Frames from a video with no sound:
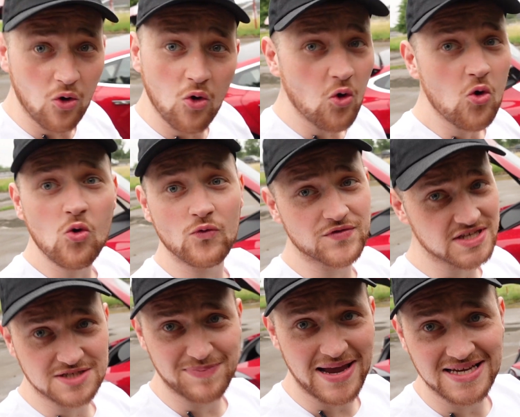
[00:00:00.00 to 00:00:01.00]
all
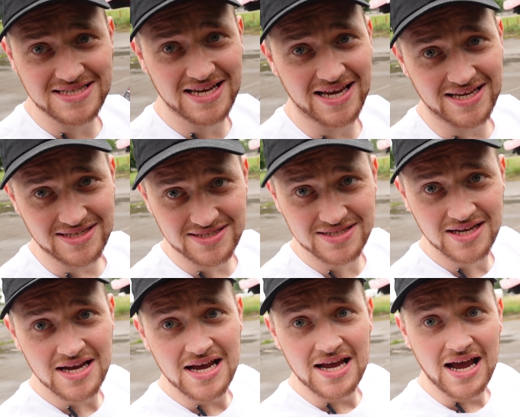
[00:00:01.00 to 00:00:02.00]
the space is
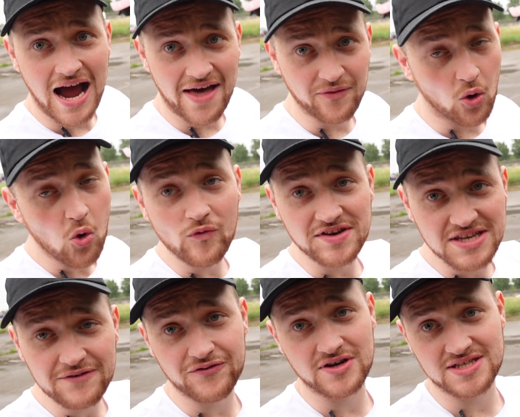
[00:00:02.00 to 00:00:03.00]
and all the
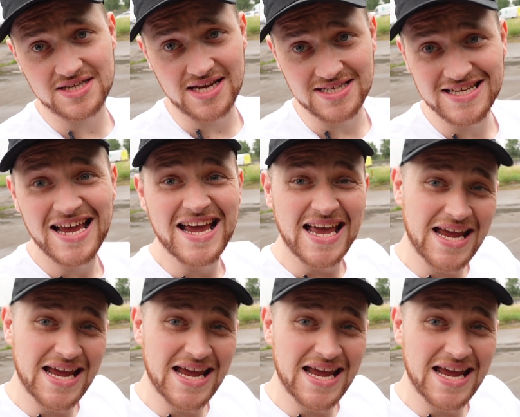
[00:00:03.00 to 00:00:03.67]
difference is.